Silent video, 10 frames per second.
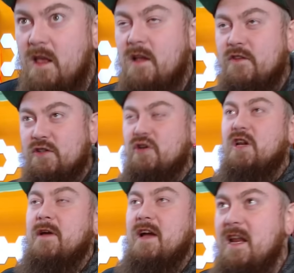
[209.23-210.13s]
they're talking
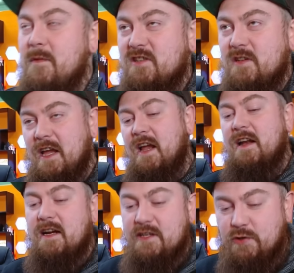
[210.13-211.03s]
about anti-Muslim hate
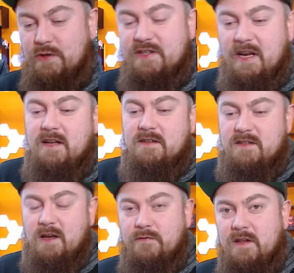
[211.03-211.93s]
and anti-Jewish hate and
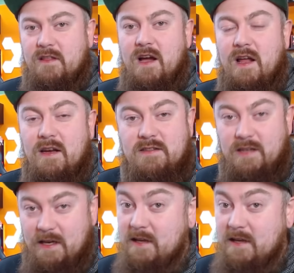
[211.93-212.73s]
stuff like that, and it's like,